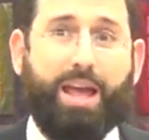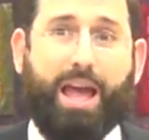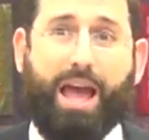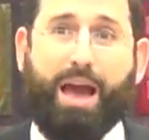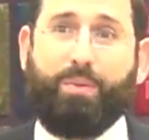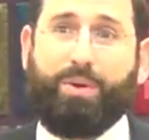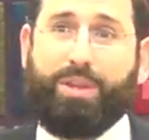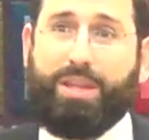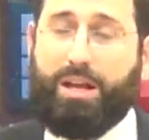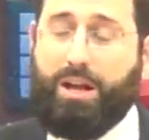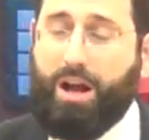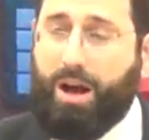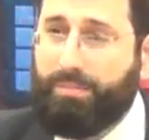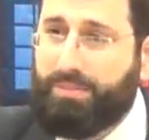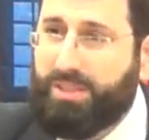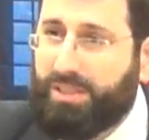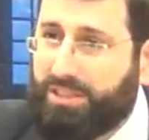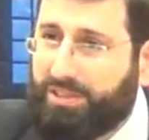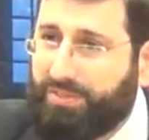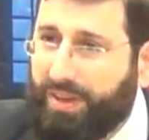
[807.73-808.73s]
And when they
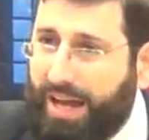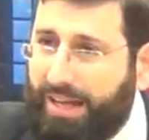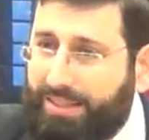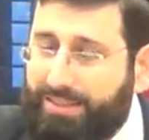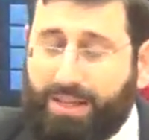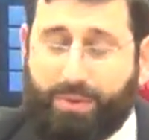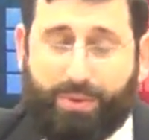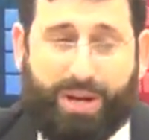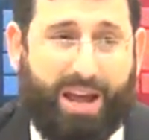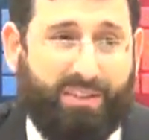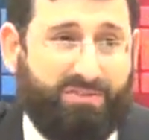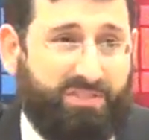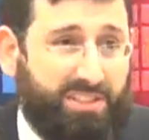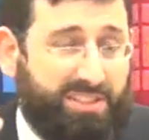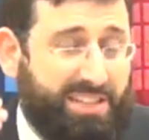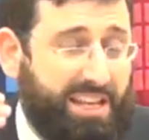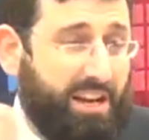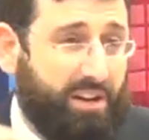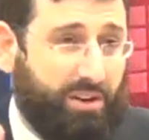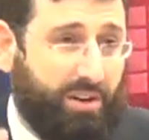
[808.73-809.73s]
come to Tzfas, they would have to
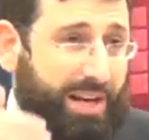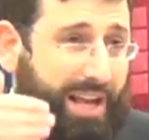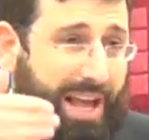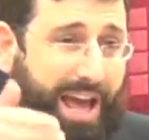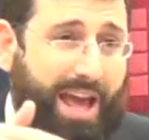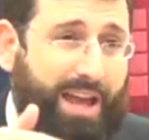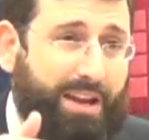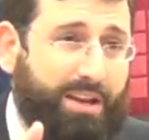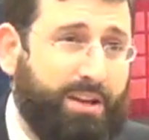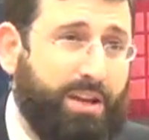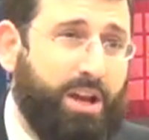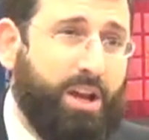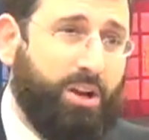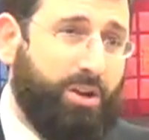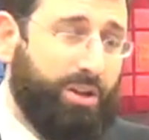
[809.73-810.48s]
tear again,